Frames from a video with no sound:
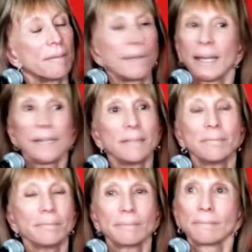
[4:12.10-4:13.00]

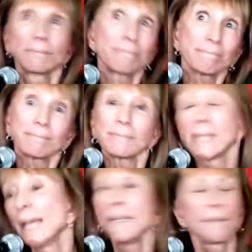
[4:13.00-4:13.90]
than
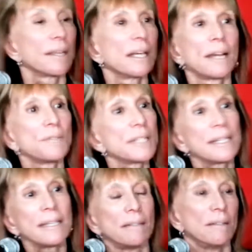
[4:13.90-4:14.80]
anything I've
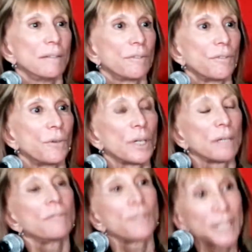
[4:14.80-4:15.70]
seen
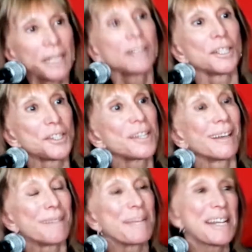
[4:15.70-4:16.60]
for years.
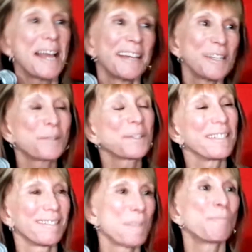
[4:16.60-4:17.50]
I mean, you
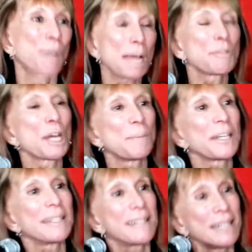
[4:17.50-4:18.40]
could, perhaps I
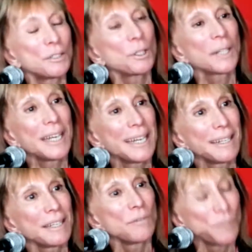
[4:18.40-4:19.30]
bring a central
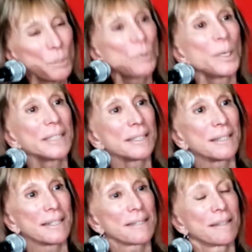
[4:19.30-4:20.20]
Canadian viewpoint to
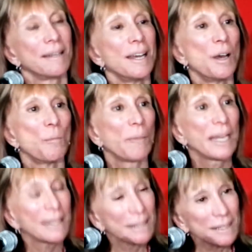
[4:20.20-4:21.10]
this, but
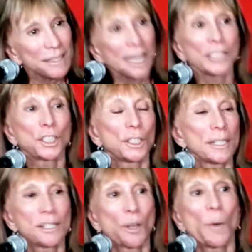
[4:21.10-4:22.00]
it's
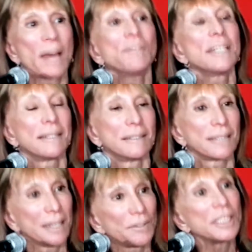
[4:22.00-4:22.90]
so evident
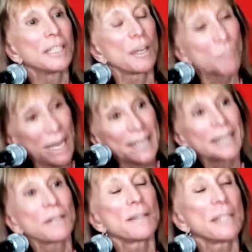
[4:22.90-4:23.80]
every time I
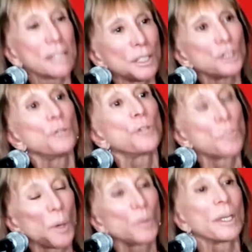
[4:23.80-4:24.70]
hear this issue
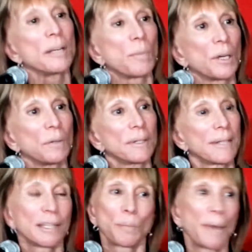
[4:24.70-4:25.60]
spoken about
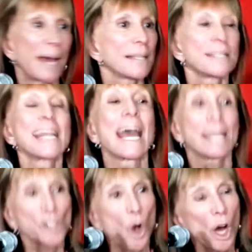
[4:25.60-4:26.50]
that the past
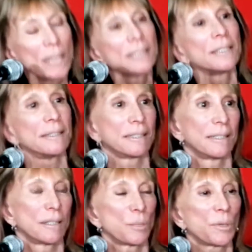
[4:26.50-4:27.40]
has haunted
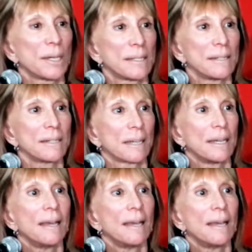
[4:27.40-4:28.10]
the present.